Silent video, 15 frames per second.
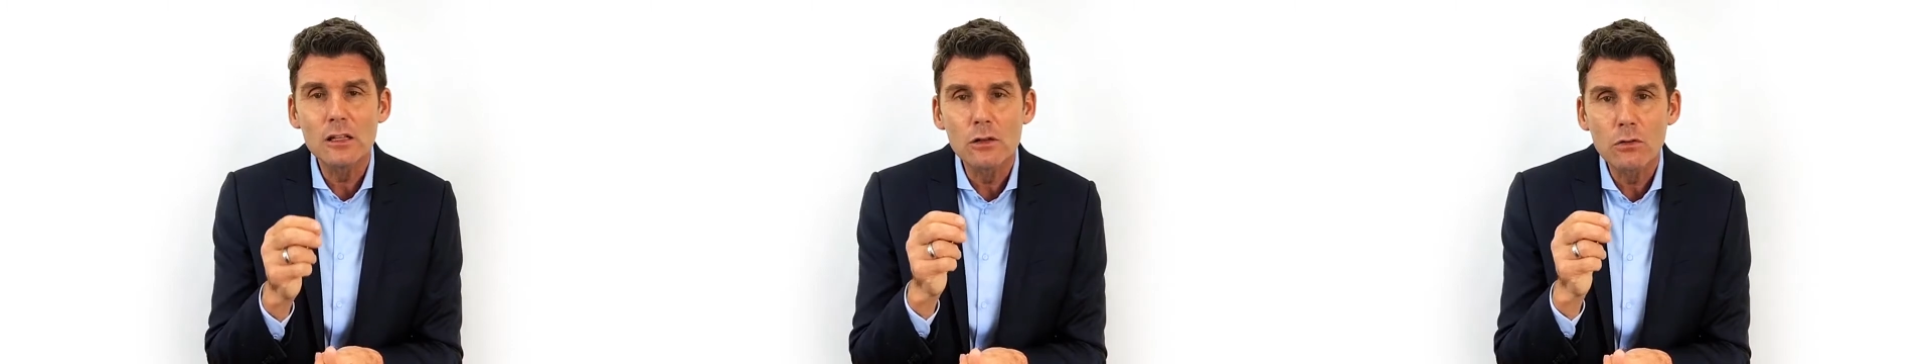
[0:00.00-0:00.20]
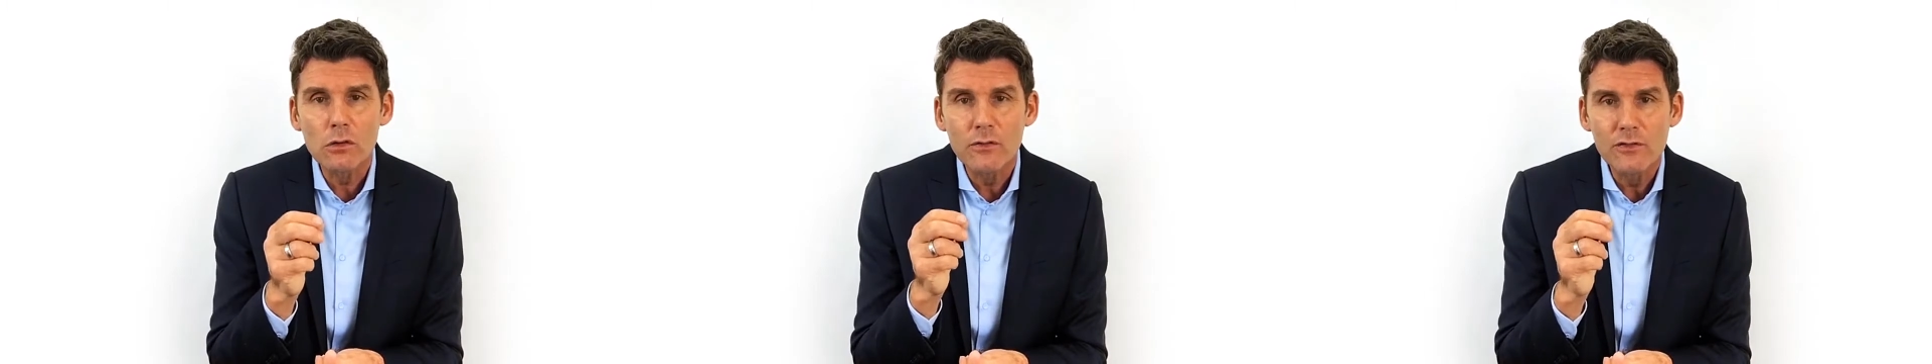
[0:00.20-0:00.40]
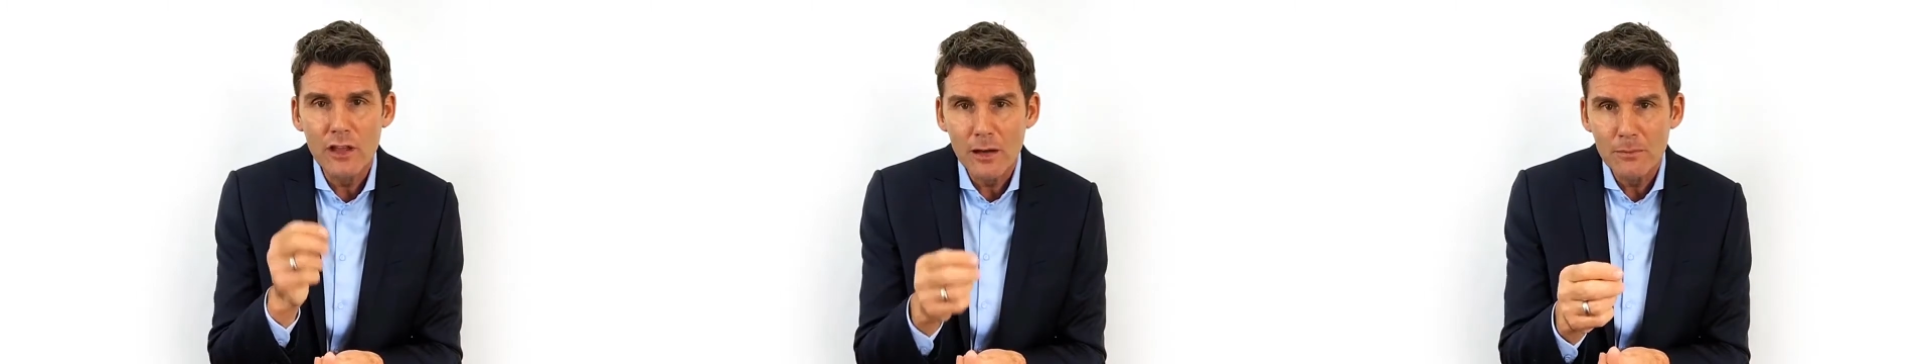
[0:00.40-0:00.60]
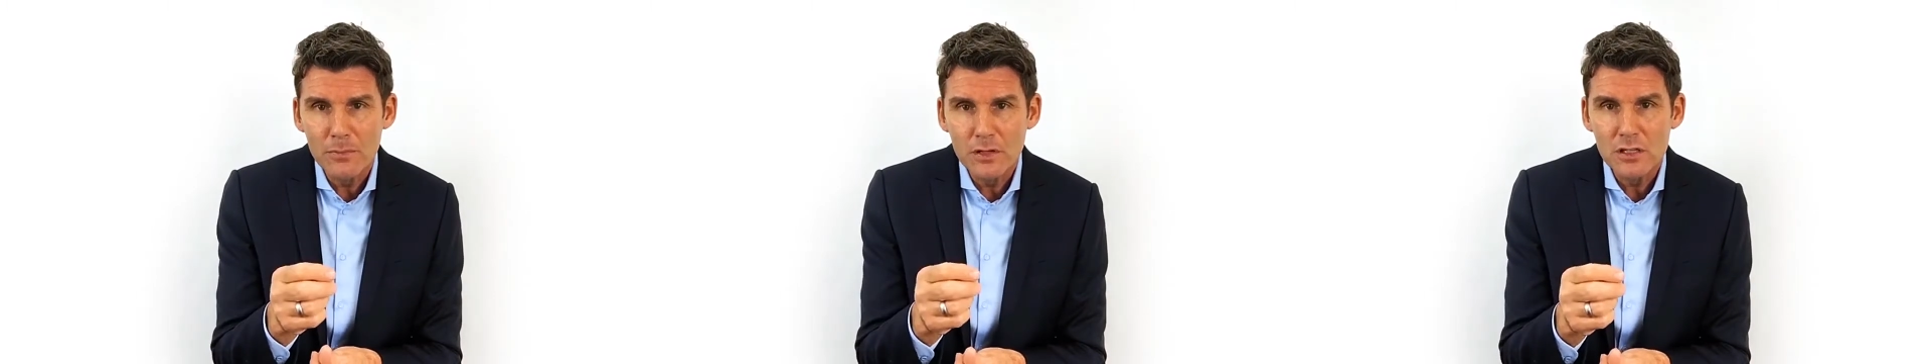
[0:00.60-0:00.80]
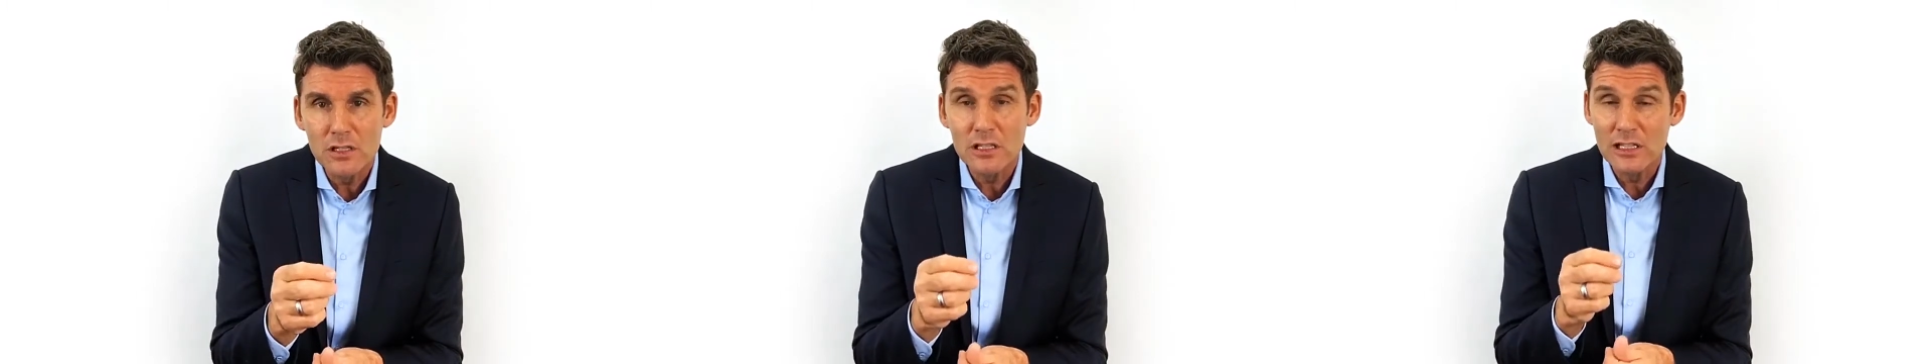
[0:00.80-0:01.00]
the law of
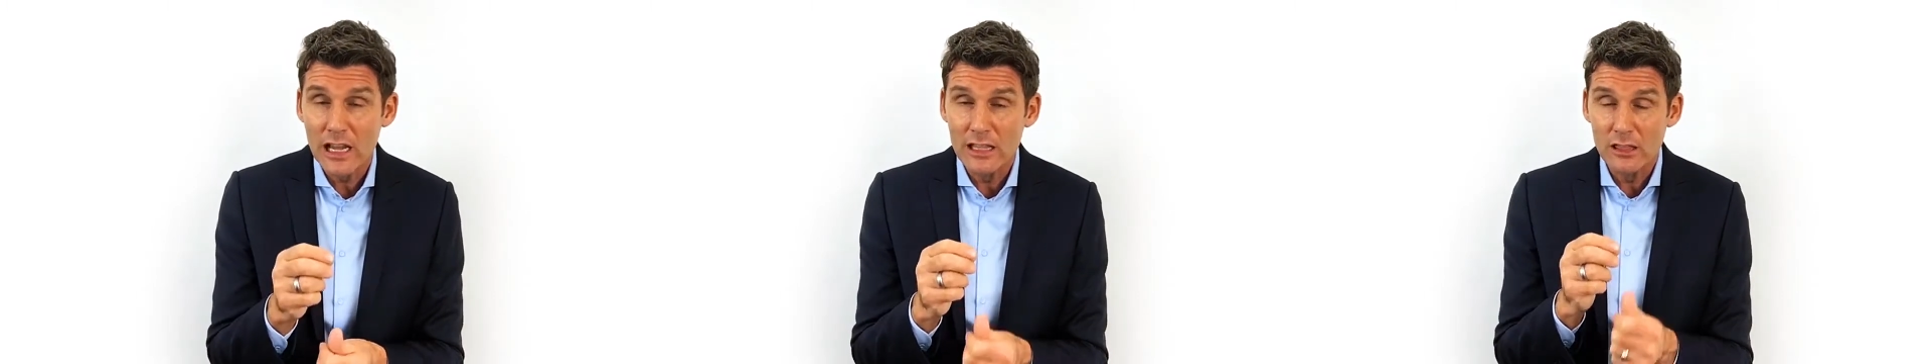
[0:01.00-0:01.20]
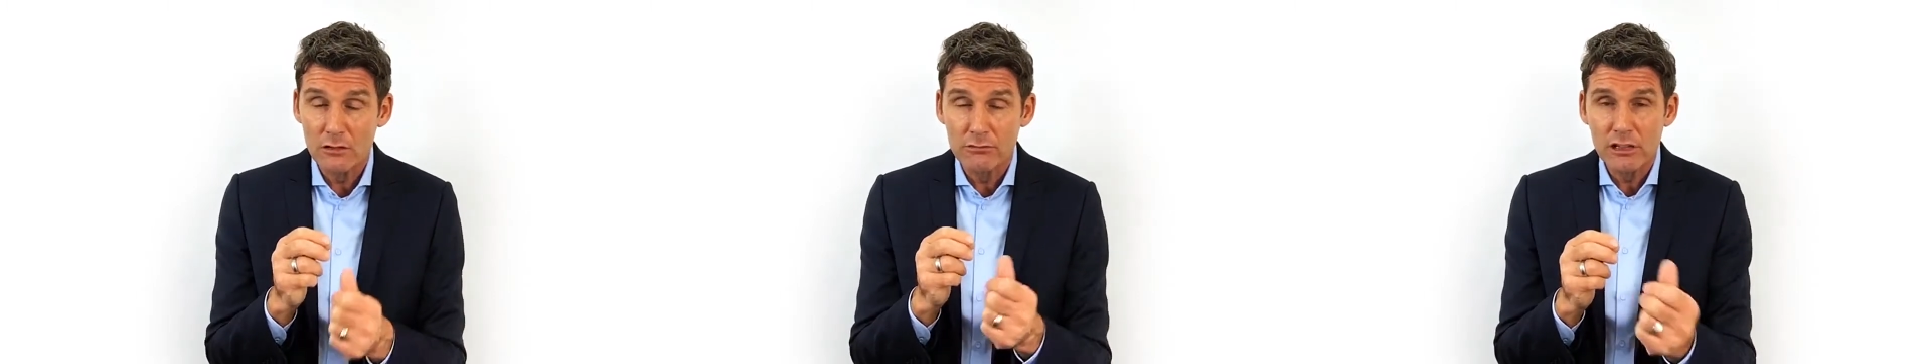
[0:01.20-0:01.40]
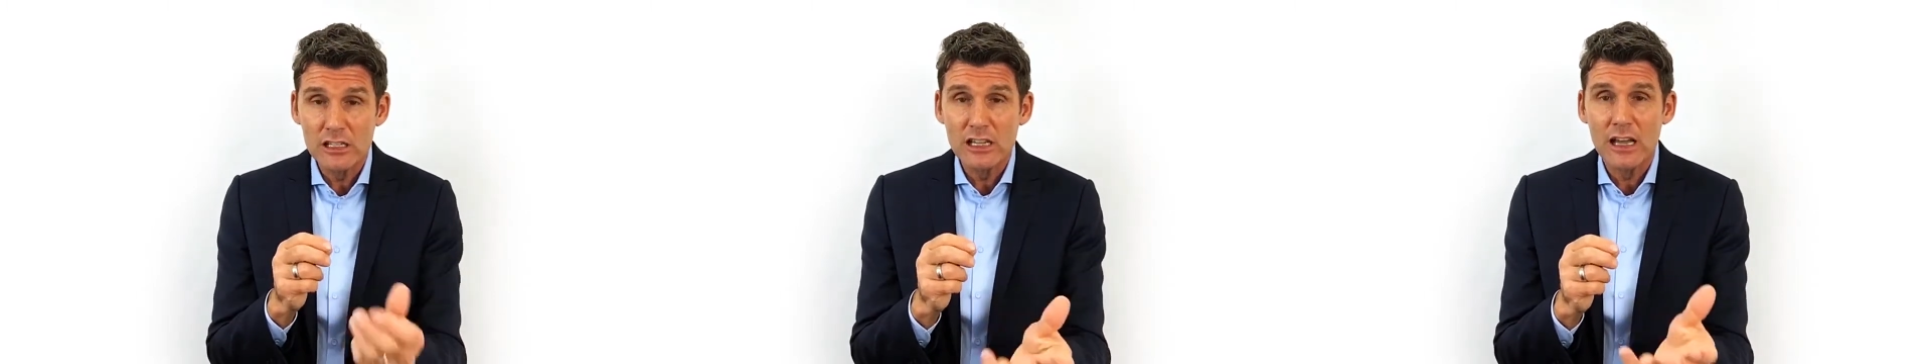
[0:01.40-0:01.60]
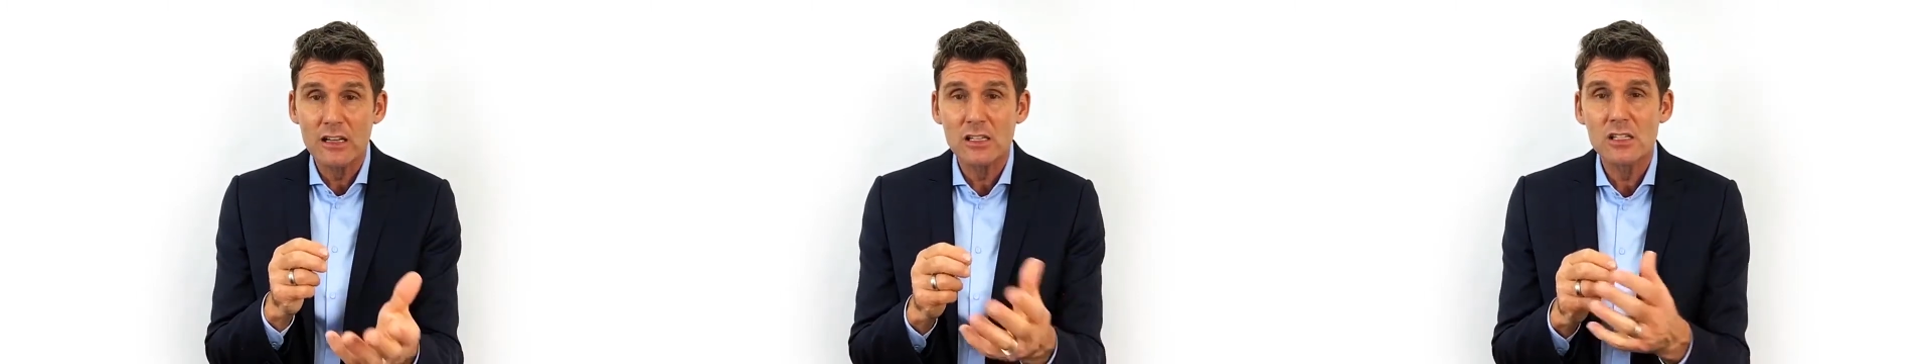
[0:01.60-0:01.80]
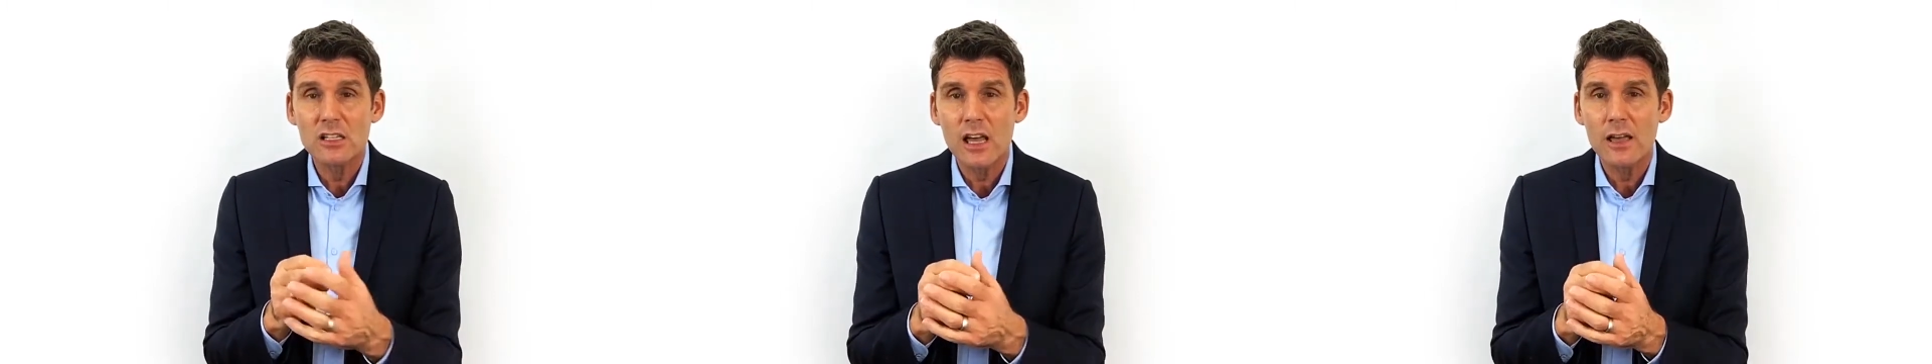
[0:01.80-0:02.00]
numbers, take the risk out
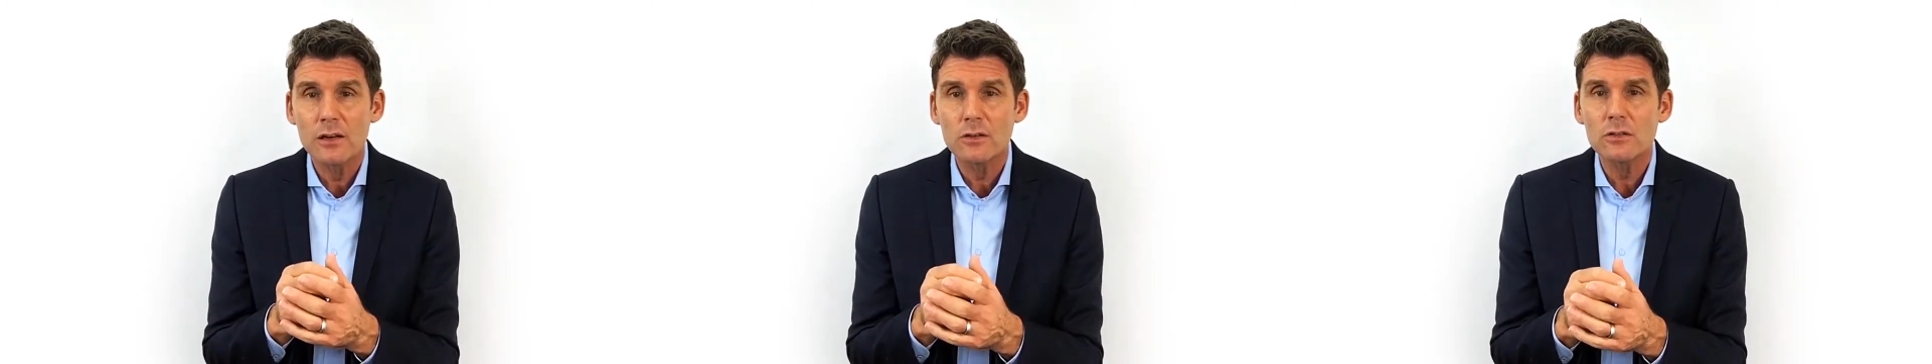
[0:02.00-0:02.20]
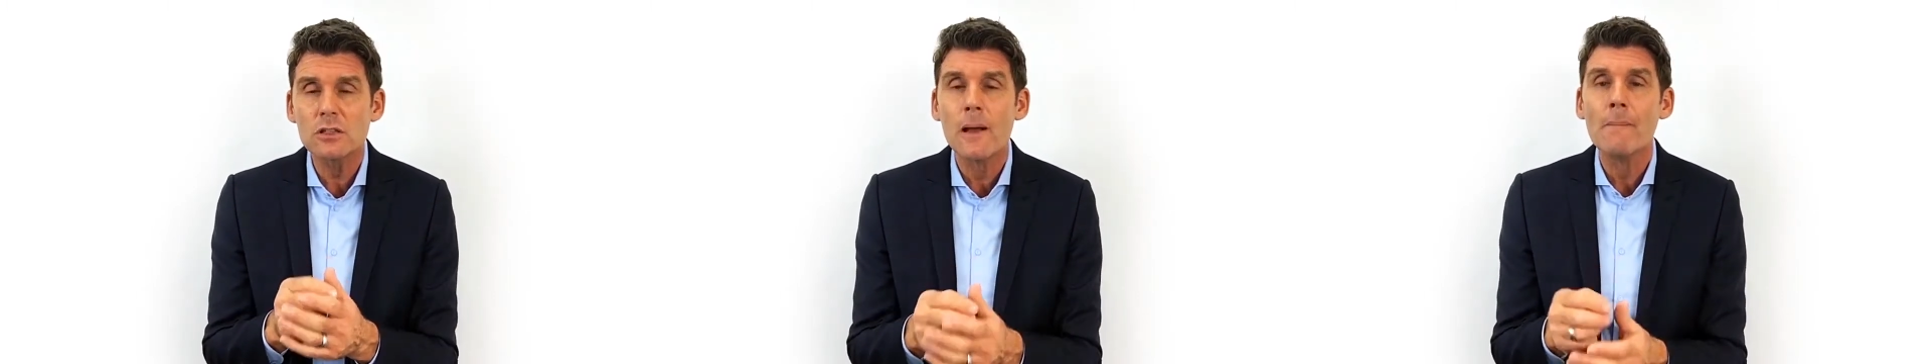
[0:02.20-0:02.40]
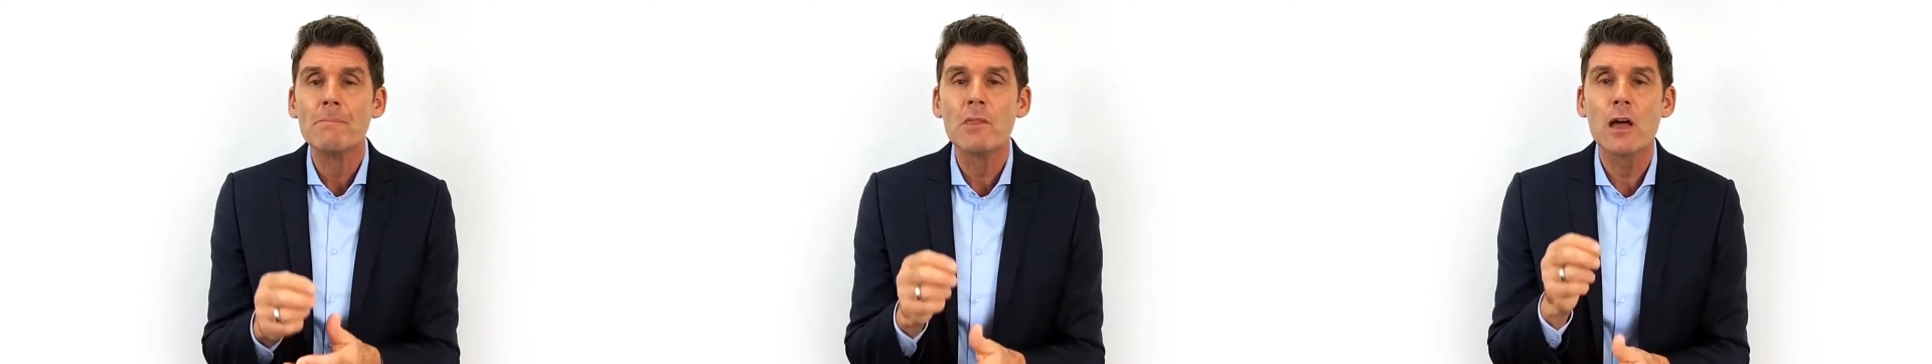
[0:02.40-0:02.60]
of sales,